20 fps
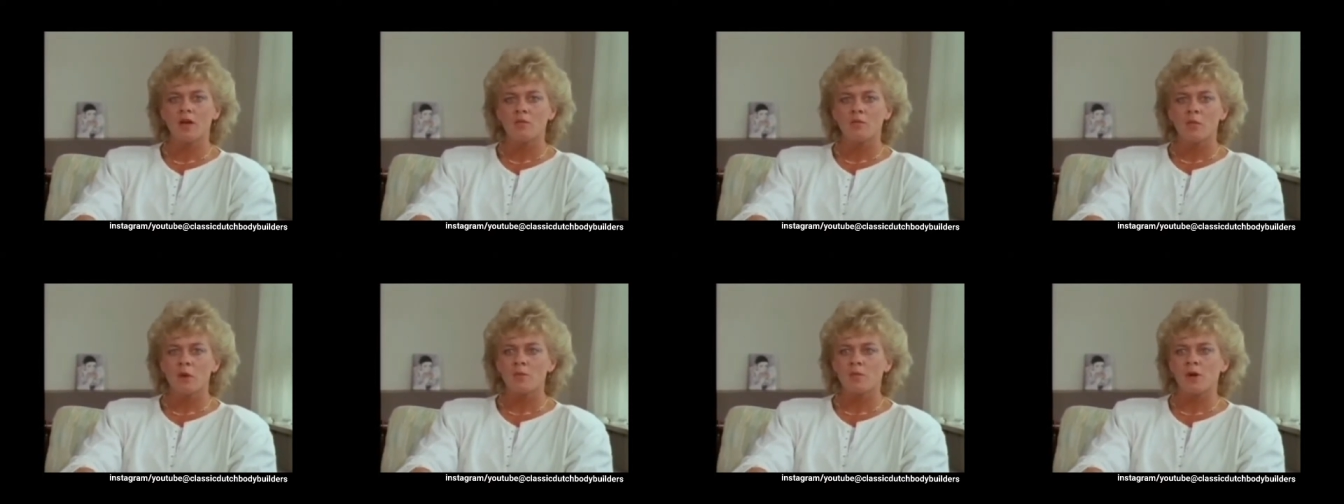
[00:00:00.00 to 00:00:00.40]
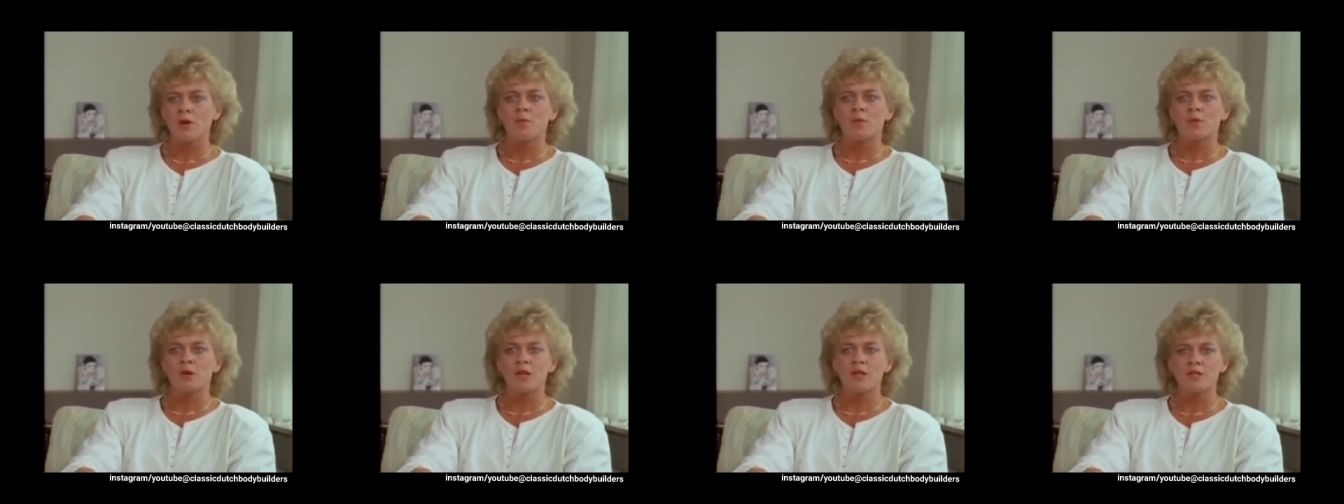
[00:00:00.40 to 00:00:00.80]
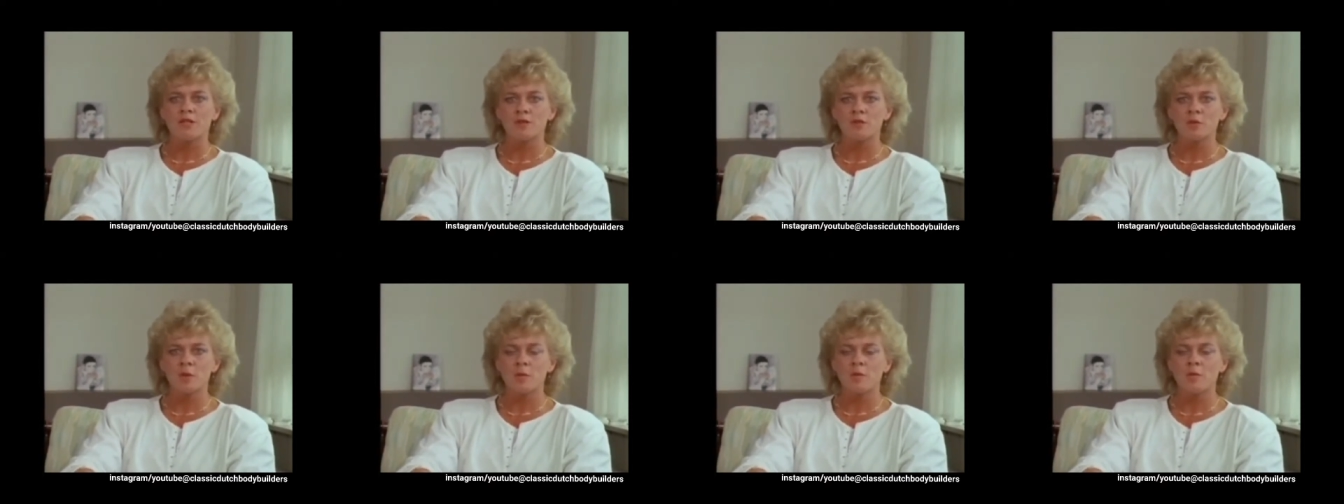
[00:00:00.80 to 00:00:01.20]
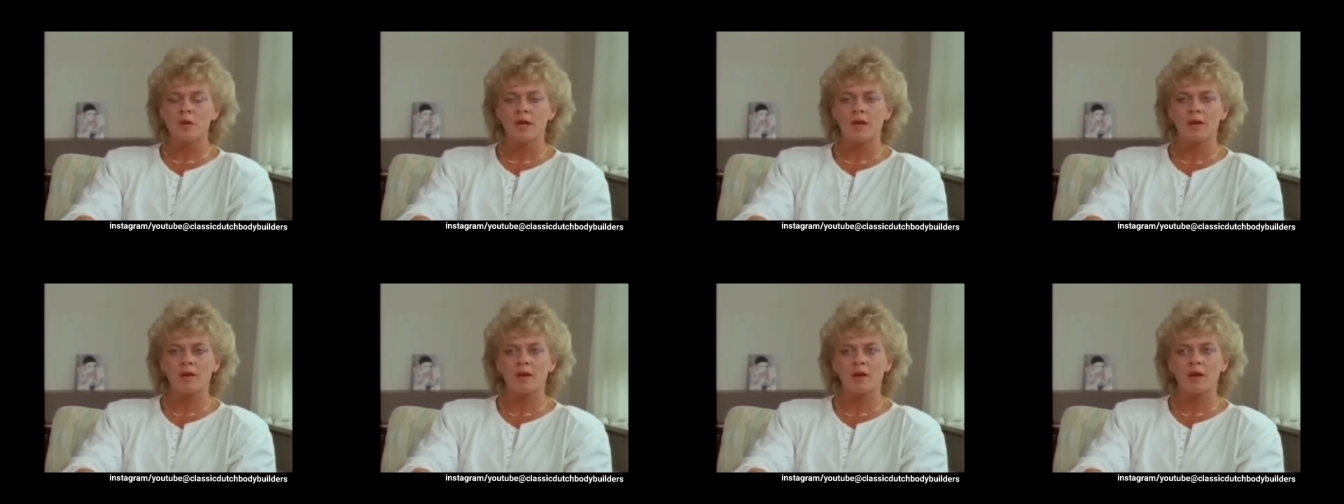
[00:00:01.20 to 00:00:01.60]
I, my
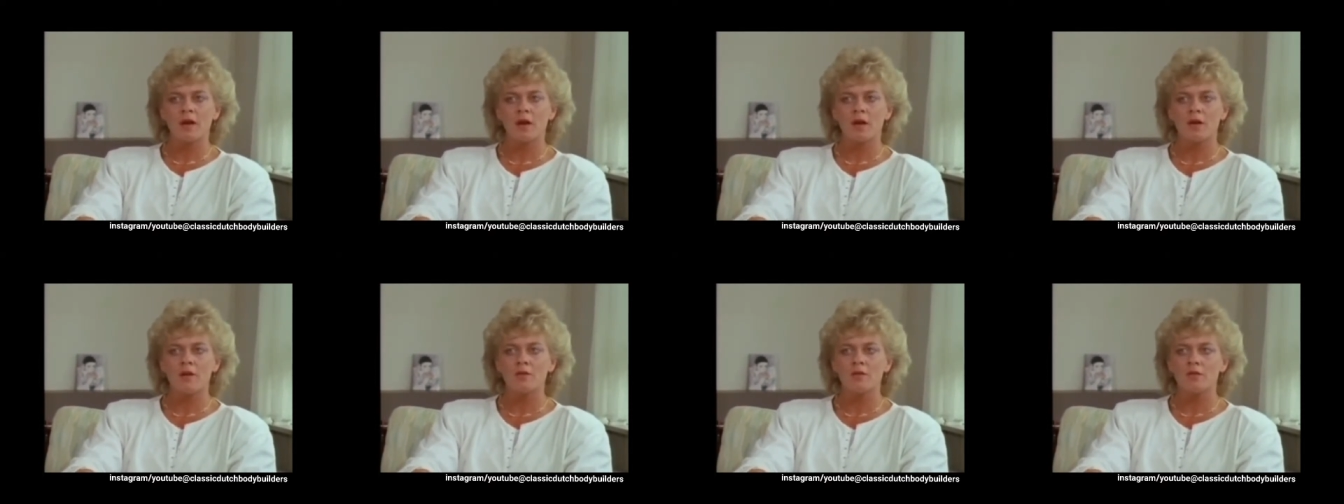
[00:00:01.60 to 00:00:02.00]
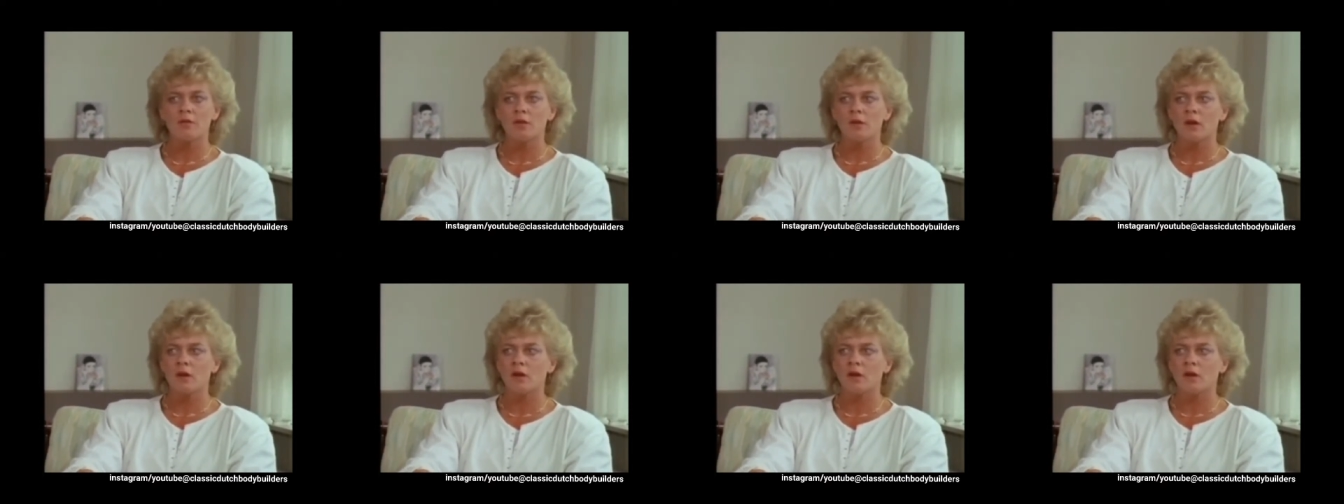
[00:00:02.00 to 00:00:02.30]
preparations were better.